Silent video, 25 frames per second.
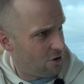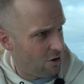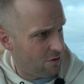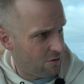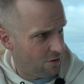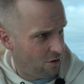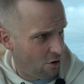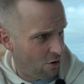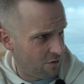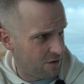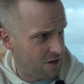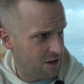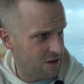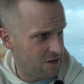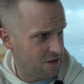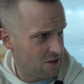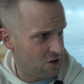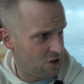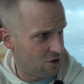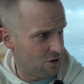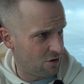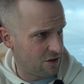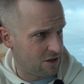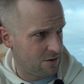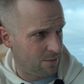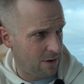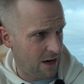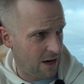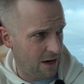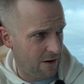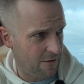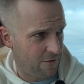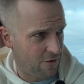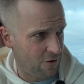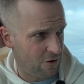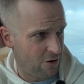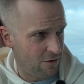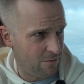contents insurance apart
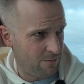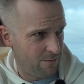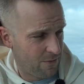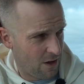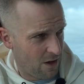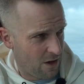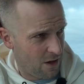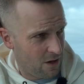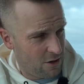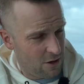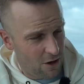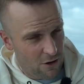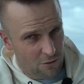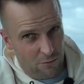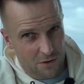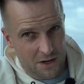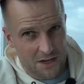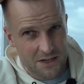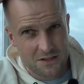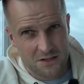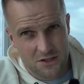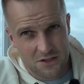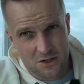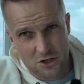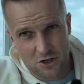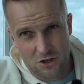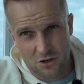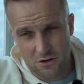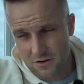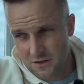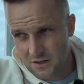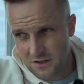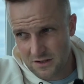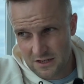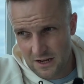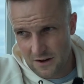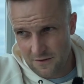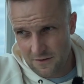from, renters insurance
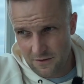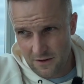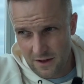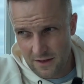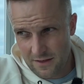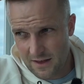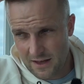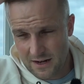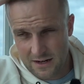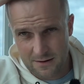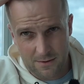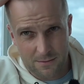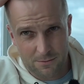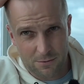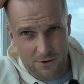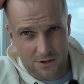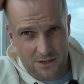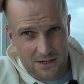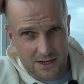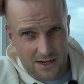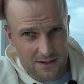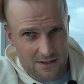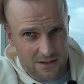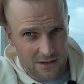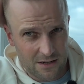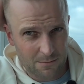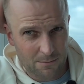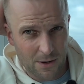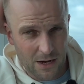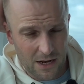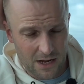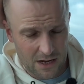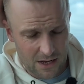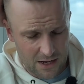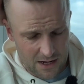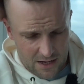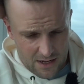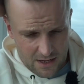and stuff like that to be protected.
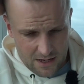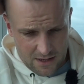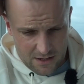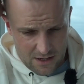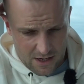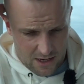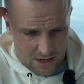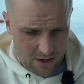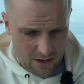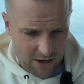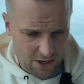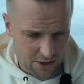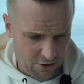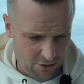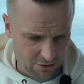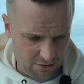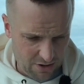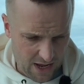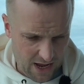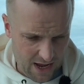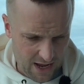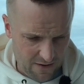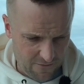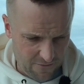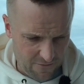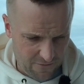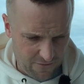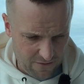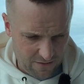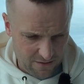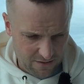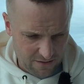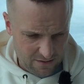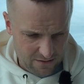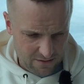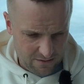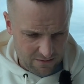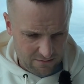But yeah, I don't have
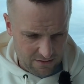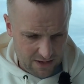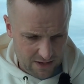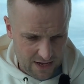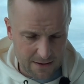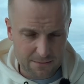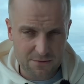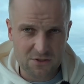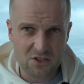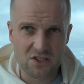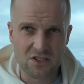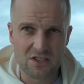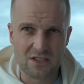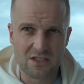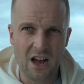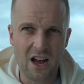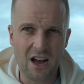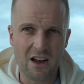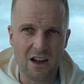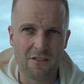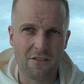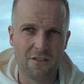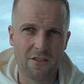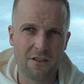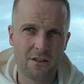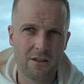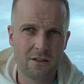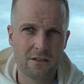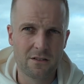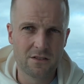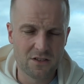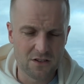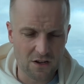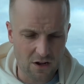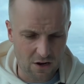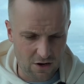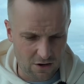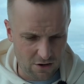heaps of stuff.
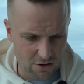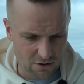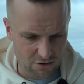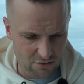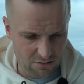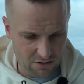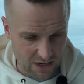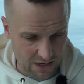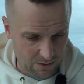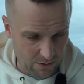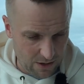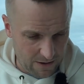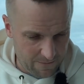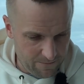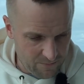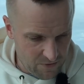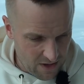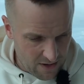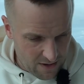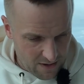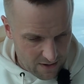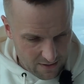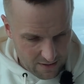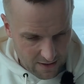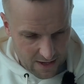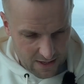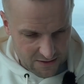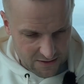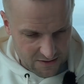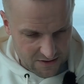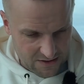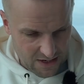So anyway, that's